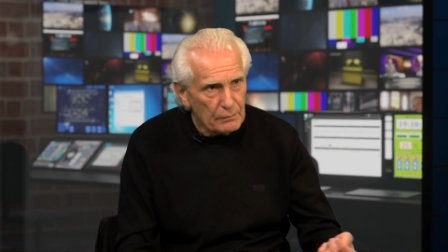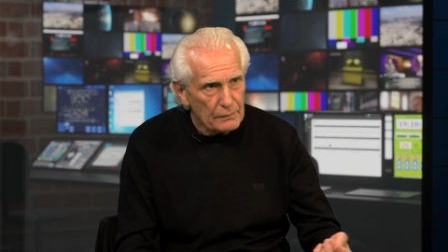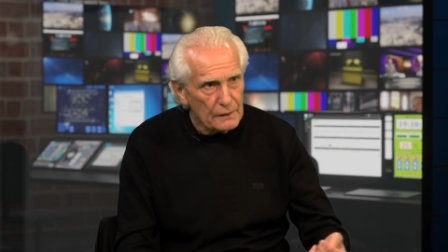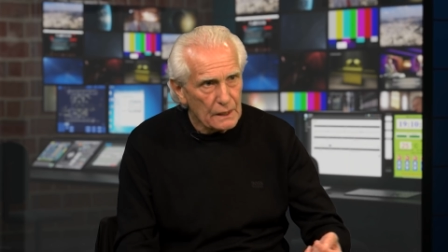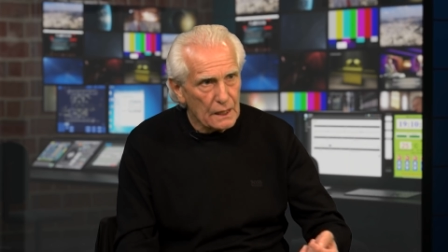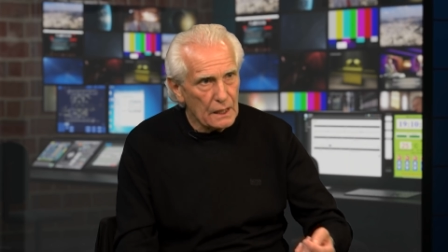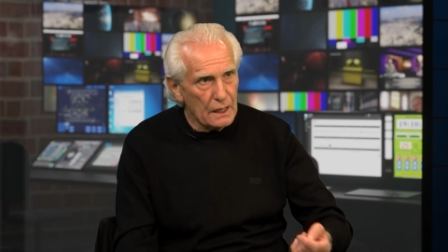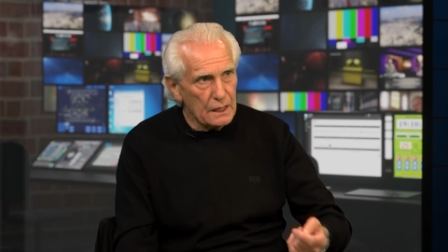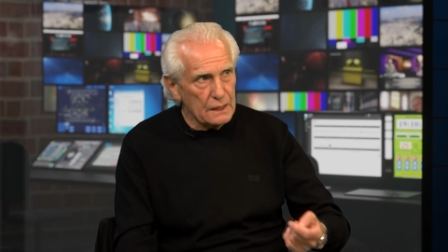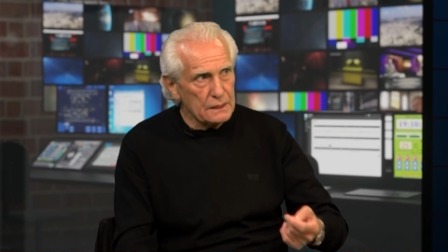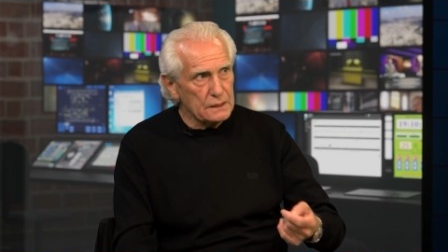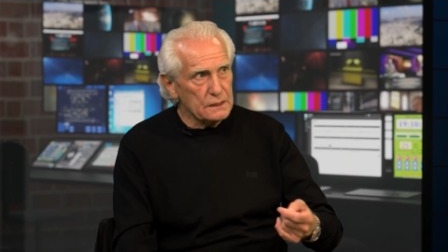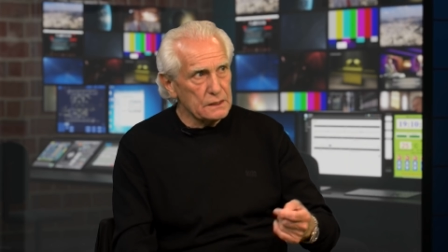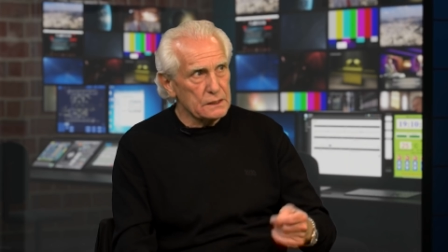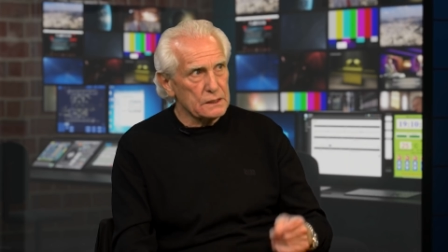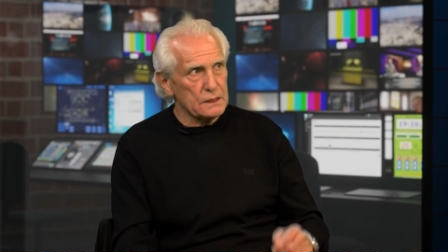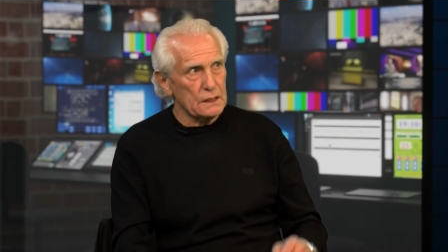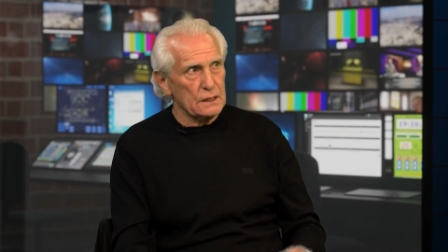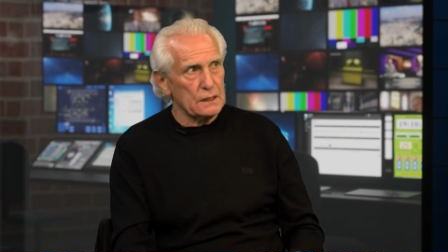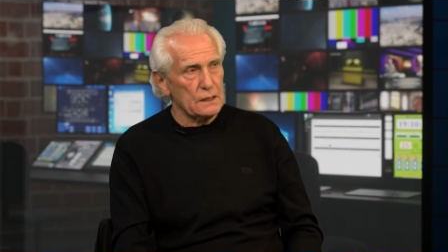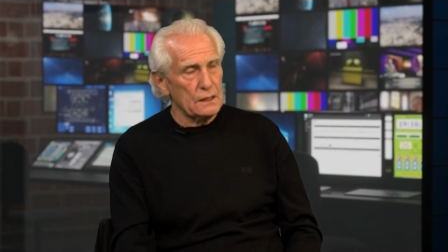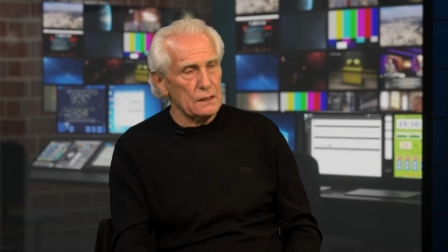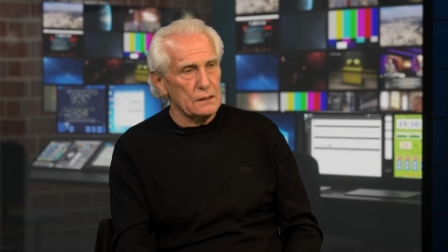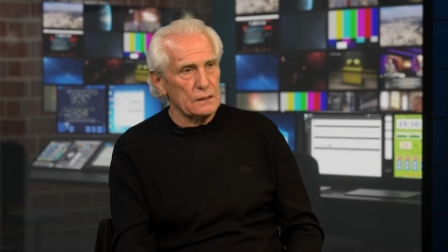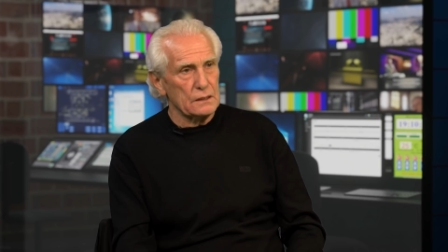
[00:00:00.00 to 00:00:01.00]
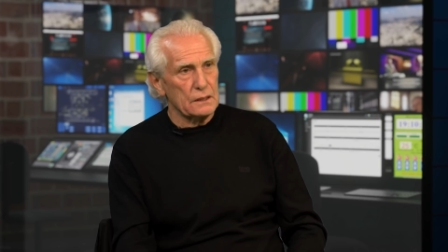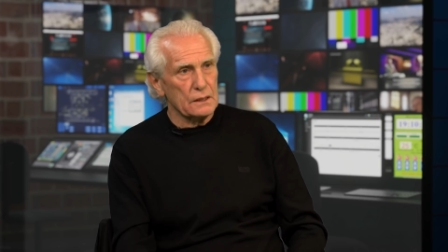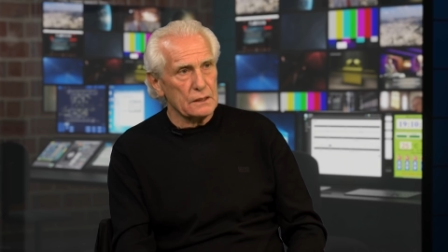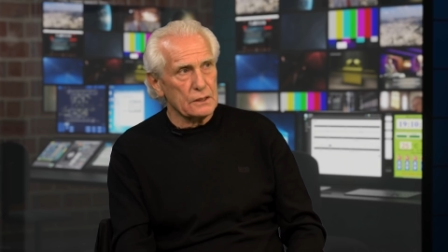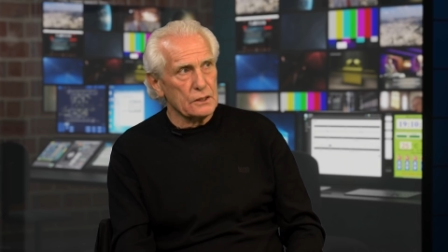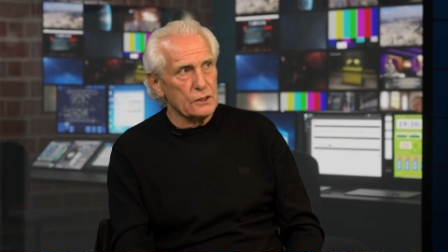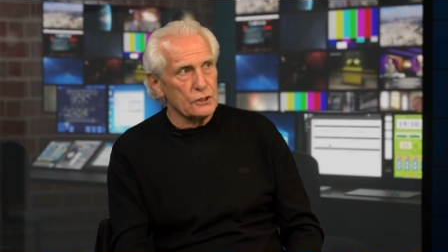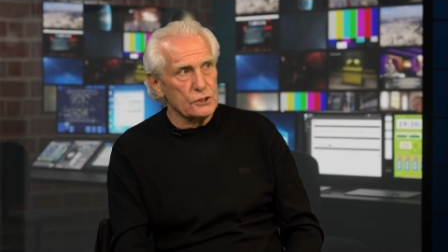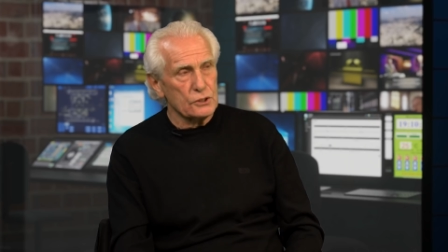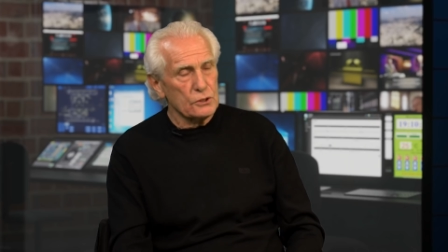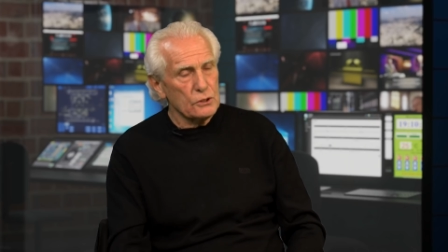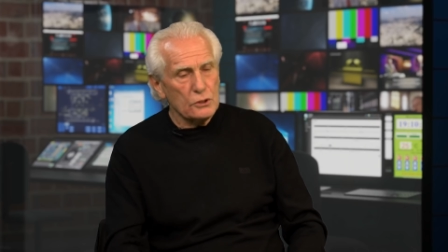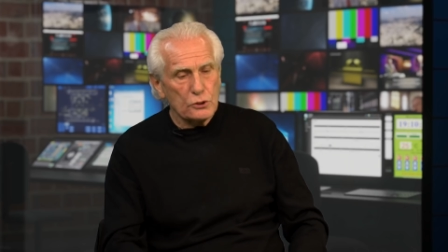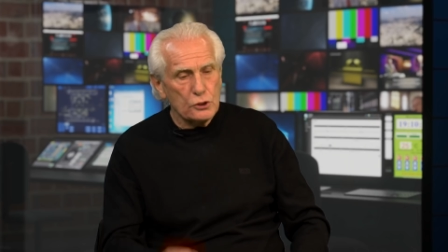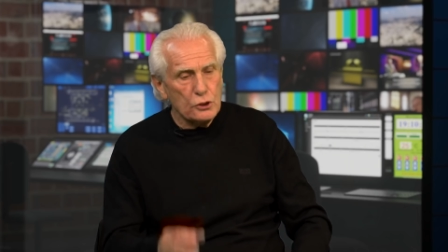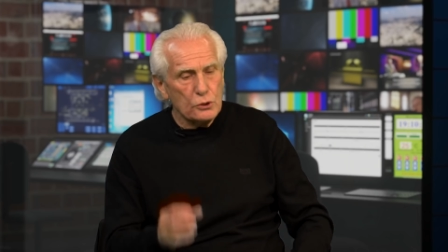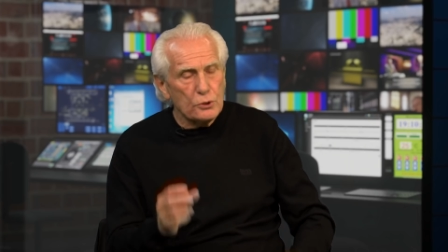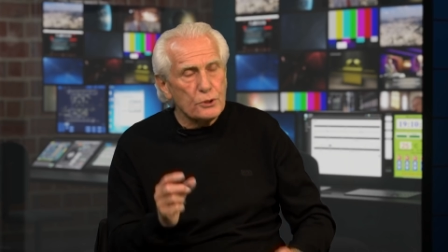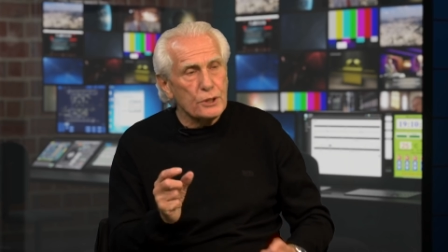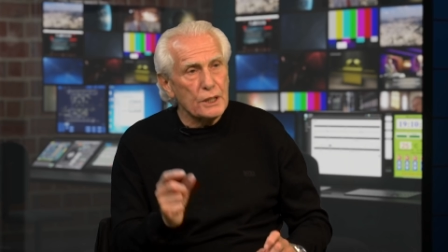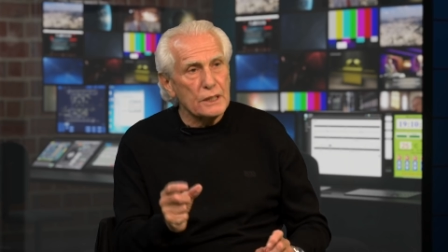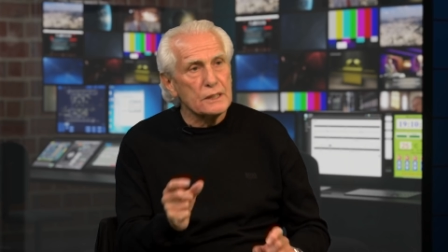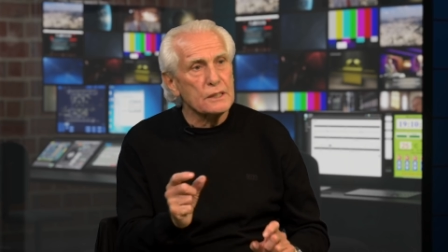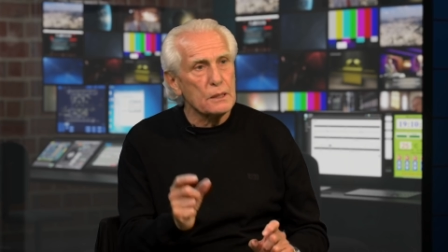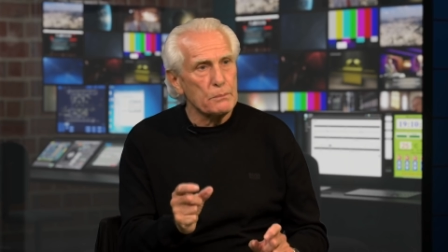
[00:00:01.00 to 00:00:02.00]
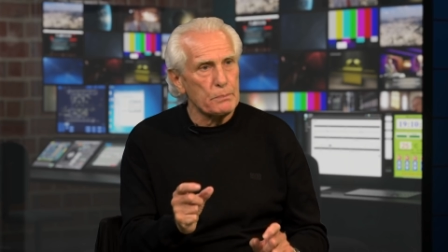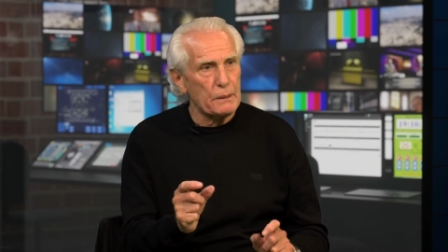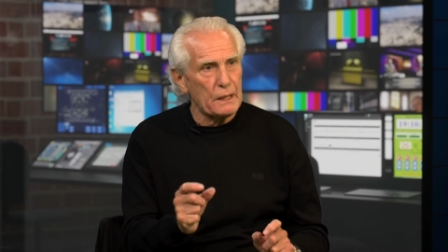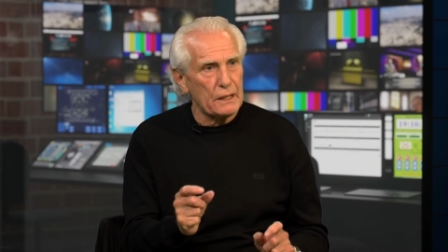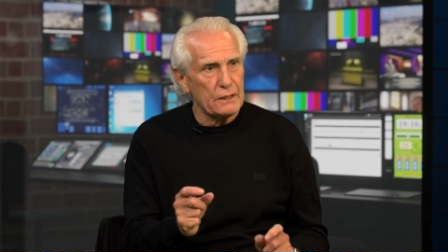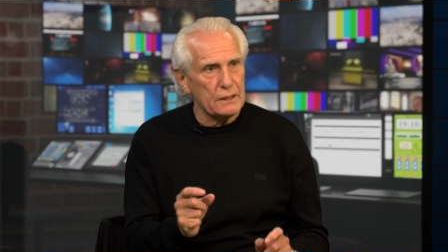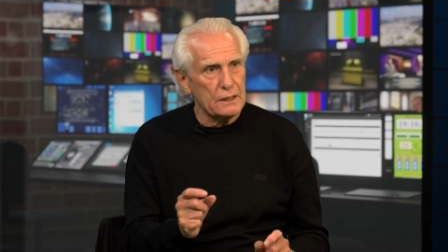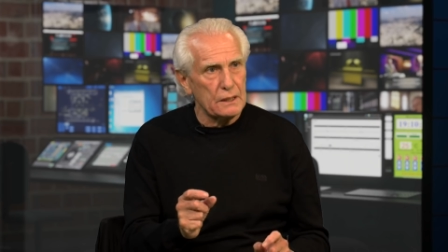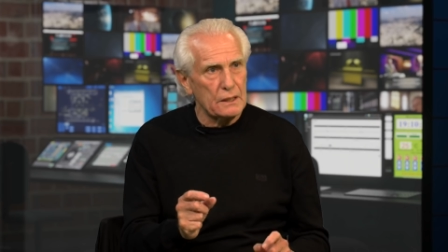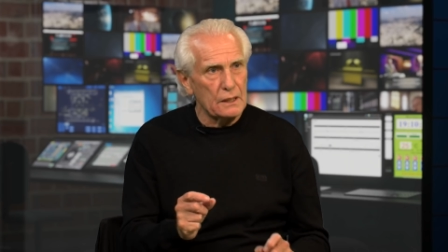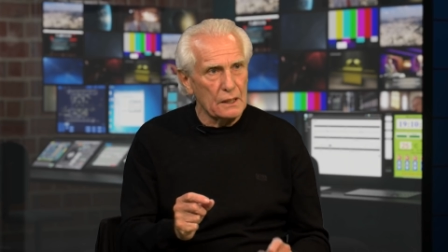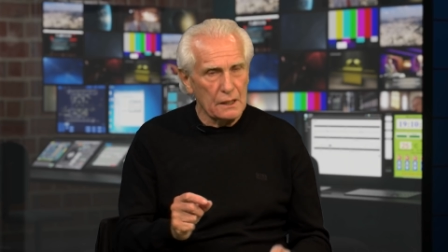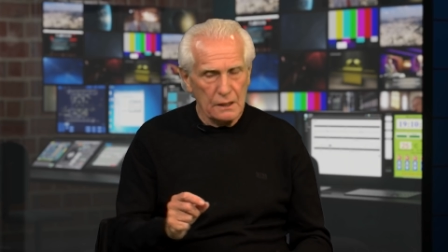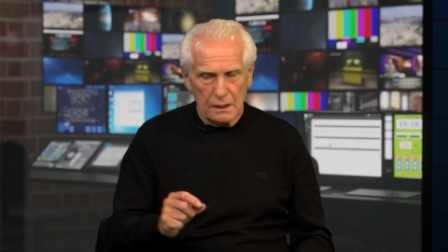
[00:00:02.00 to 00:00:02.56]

And because uh, you think about it,